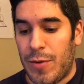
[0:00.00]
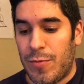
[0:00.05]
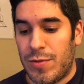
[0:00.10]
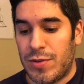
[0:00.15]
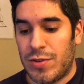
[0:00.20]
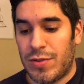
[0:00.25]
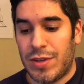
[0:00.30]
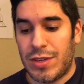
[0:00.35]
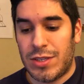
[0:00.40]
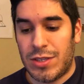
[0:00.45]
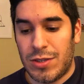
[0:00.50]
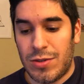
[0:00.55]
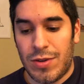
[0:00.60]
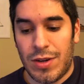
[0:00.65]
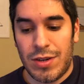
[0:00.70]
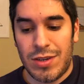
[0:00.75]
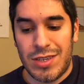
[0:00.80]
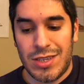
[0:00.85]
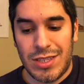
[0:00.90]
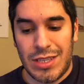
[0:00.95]
was only two
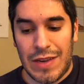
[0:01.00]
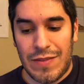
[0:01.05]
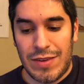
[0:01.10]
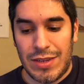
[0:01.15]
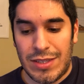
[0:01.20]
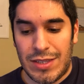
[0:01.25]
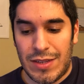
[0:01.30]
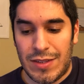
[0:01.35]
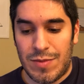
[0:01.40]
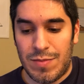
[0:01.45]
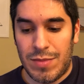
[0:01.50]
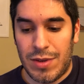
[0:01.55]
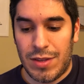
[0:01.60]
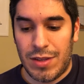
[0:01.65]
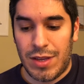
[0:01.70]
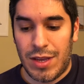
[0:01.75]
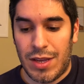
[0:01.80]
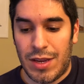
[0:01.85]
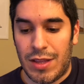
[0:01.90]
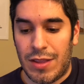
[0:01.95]
hundred and seventy six
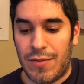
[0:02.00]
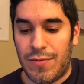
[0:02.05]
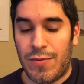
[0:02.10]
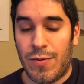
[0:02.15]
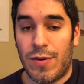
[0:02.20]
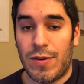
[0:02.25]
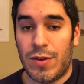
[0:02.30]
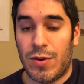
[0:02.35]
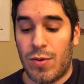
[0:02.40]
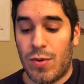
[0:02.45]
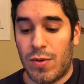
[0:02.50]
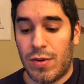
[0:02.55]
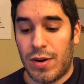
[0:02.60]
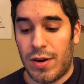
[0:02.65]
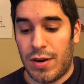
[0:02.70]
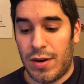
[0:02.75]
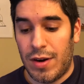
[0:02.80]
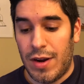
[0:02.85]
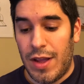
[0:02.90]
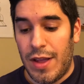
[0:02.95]
million in the fourth
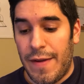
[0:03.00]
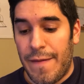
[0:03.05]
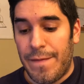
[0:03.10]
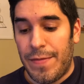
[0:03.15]
quarter